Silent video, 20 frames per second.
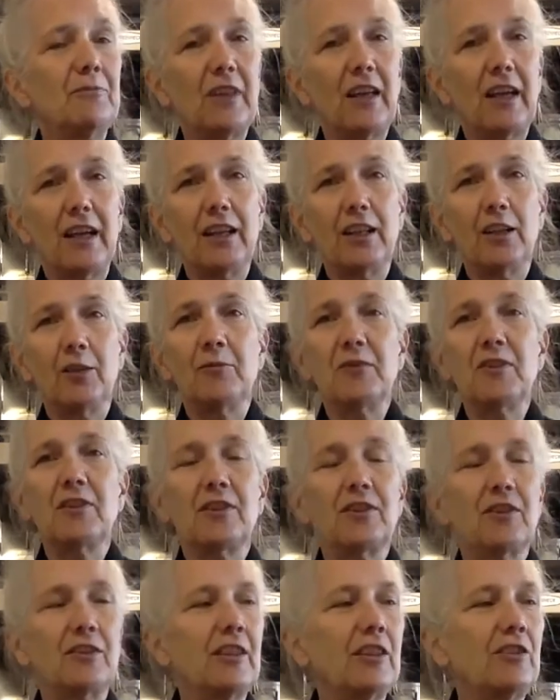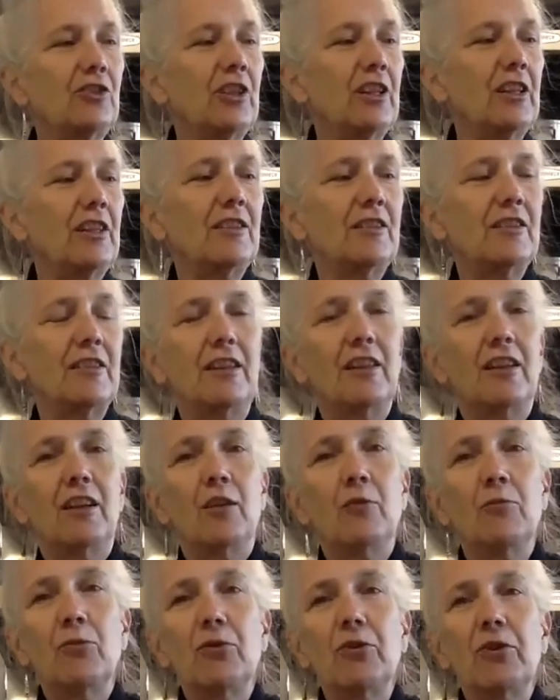items, such as a
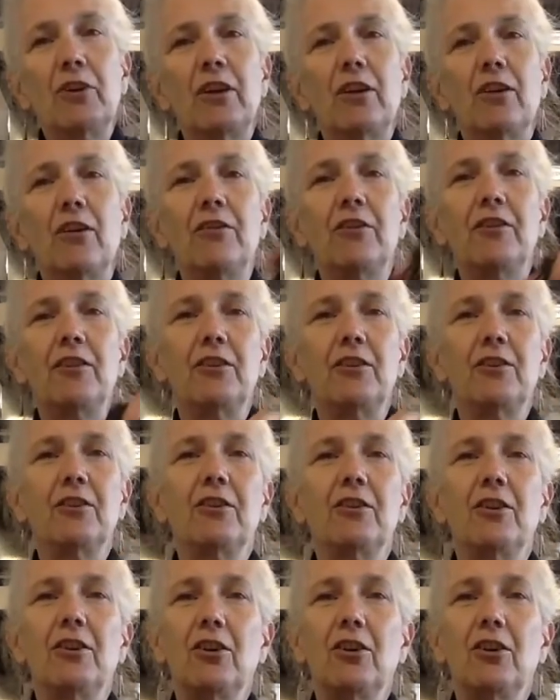more healthier